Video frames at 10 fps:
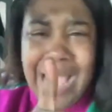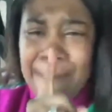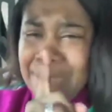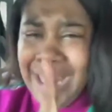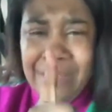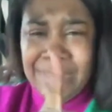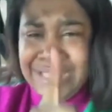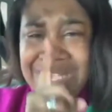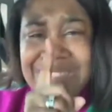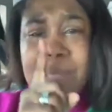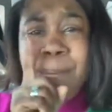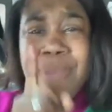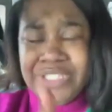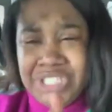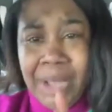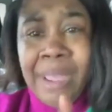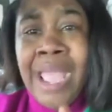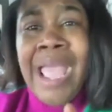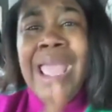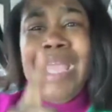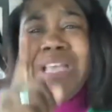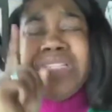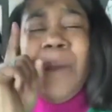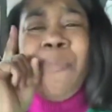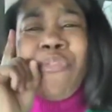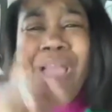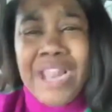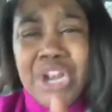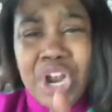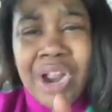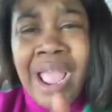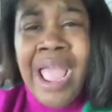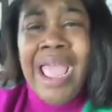not blameless as a bishop. He is a predator.